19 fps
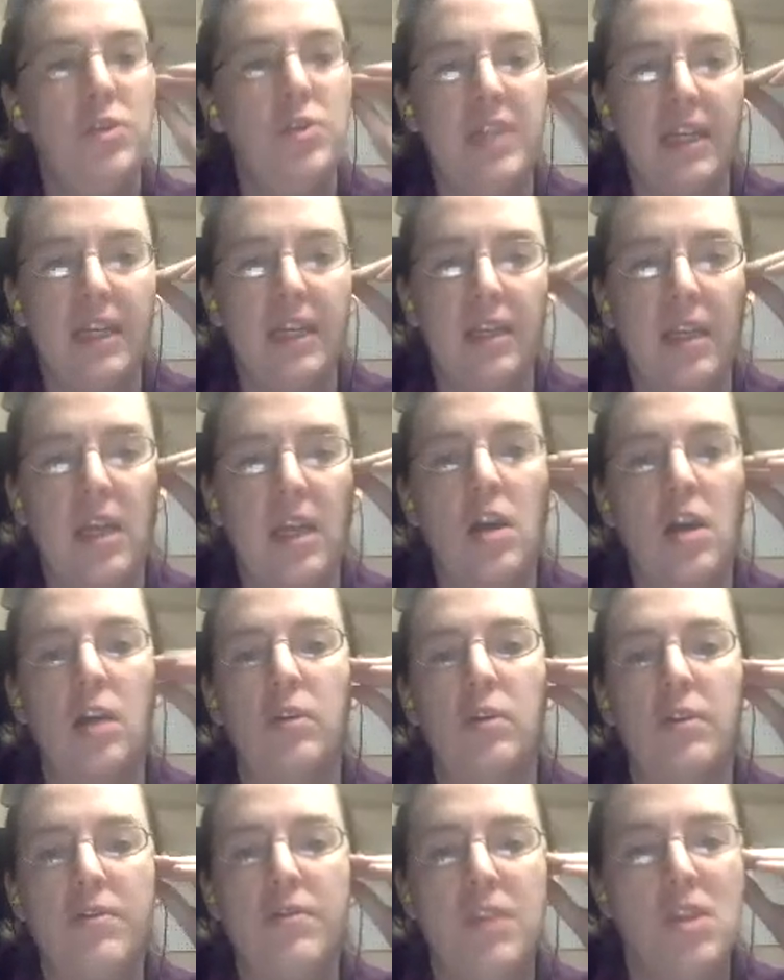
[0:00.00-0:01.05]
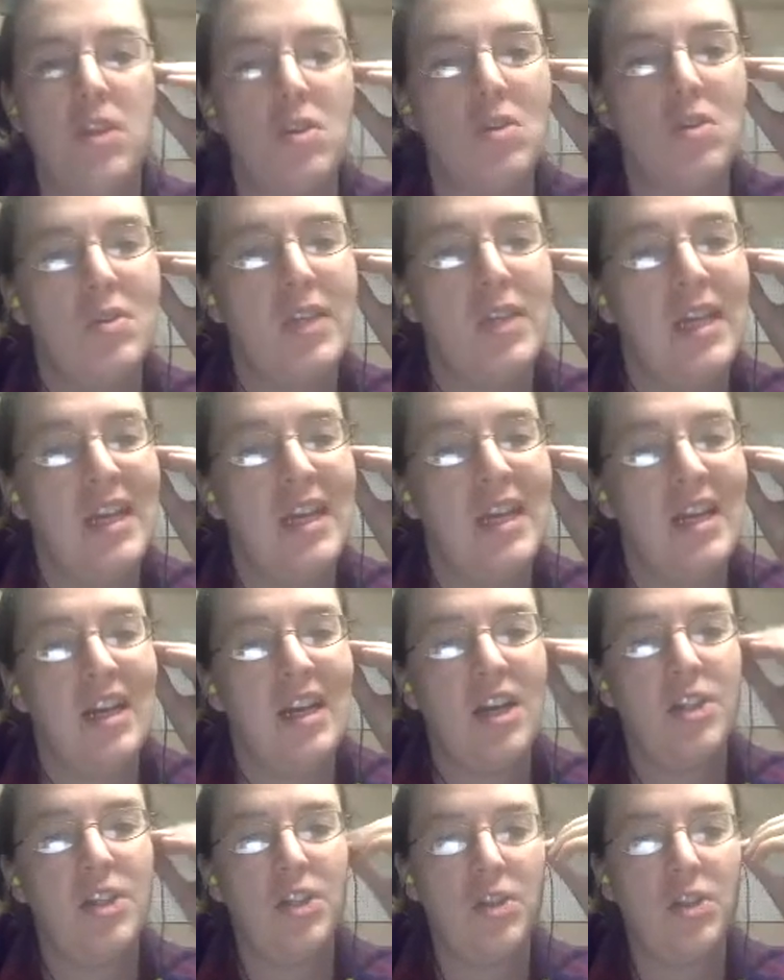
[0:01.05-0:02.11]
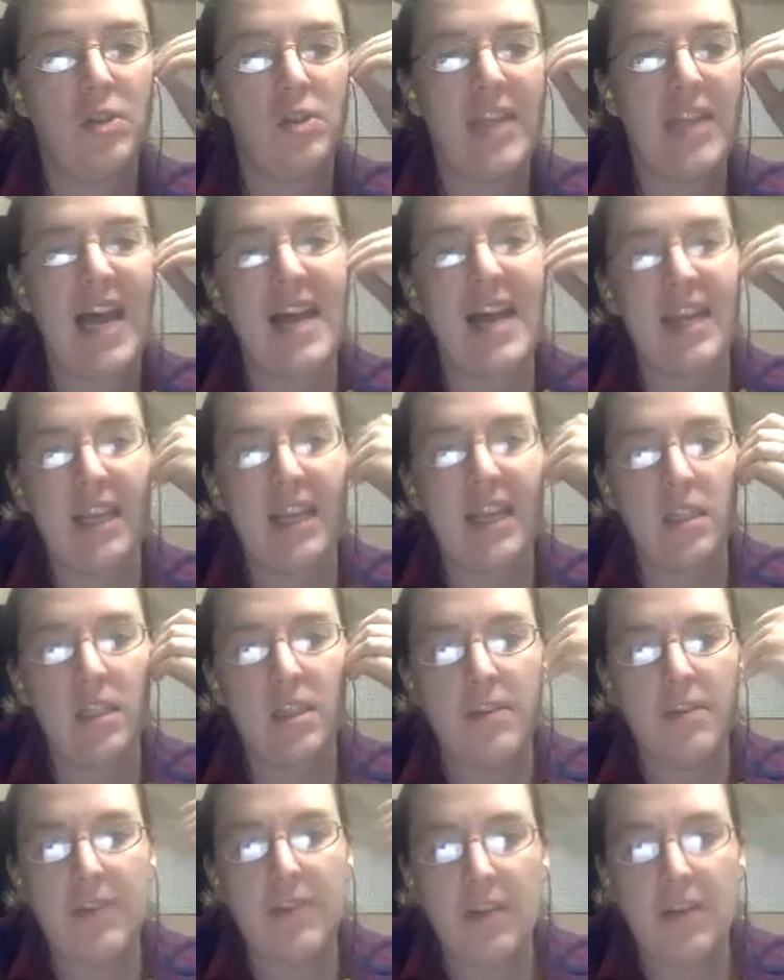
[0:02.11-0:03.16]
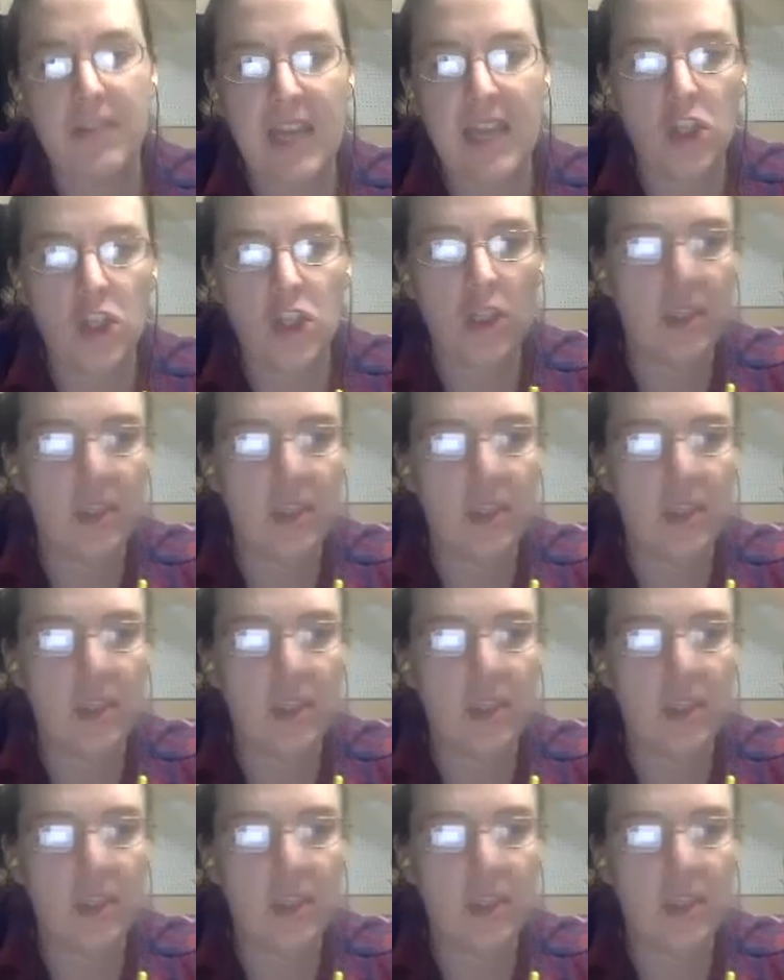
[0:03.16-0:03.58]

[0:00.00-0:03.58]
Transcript: technique are reviewed under those headings: verification,